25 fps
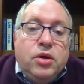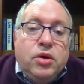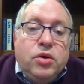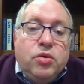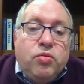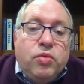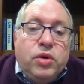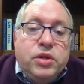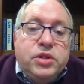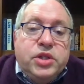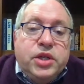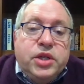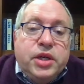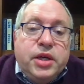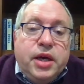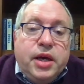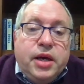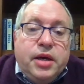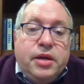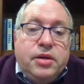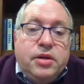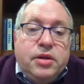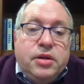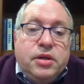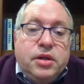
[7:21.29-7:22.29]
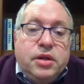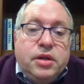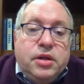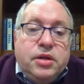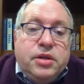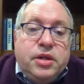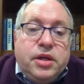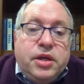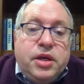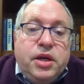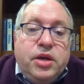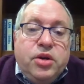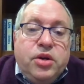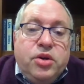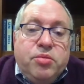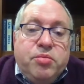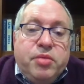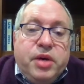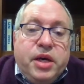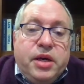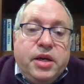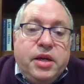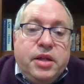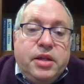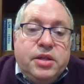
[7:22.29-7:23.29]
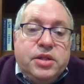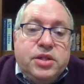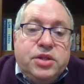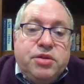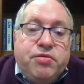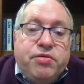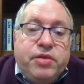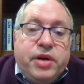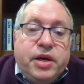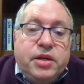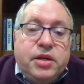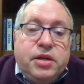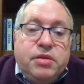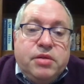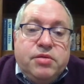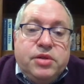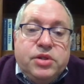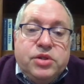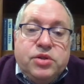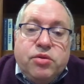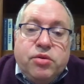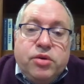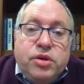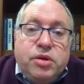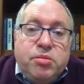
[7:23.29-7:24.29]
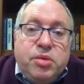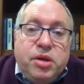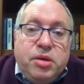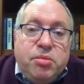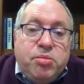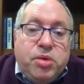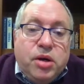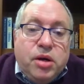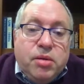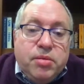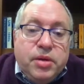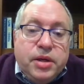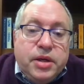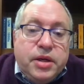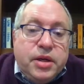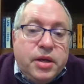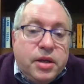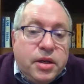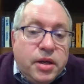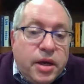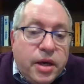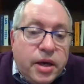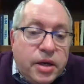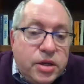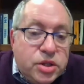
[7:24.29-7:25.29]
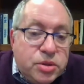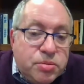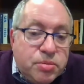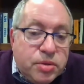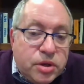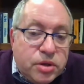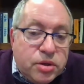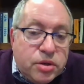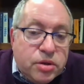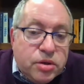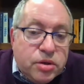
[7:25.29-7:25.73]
Once again, the key to making this effective is going to be public engagement.